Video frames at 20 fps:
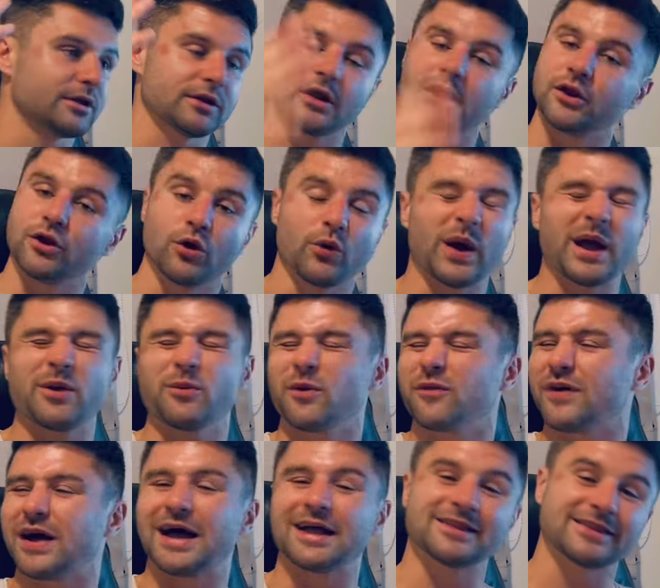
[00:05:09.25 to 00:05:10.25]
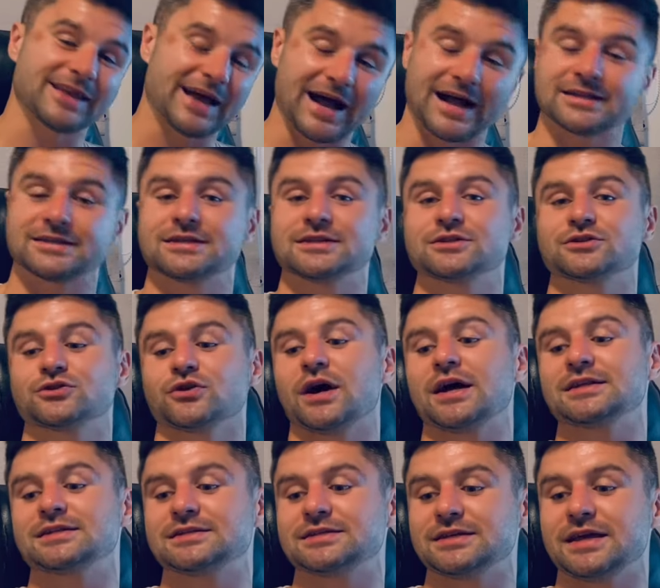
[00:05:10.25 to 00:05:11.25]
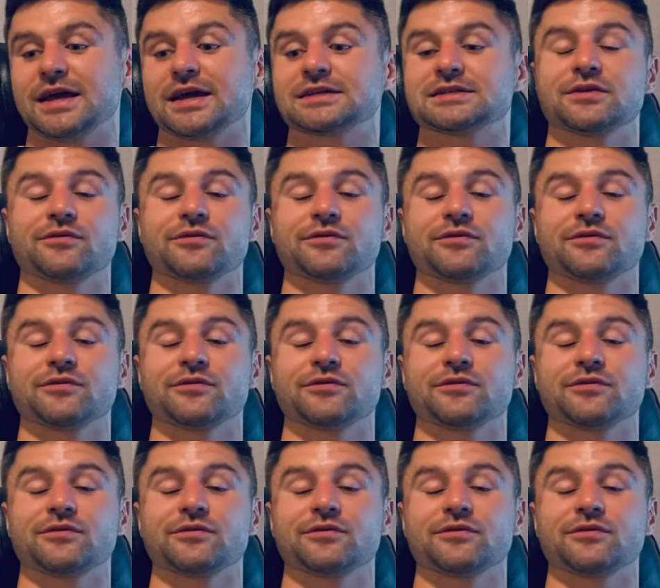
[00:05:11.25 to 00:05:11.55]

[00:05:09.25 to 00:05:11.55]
Inoue without doubt inside six.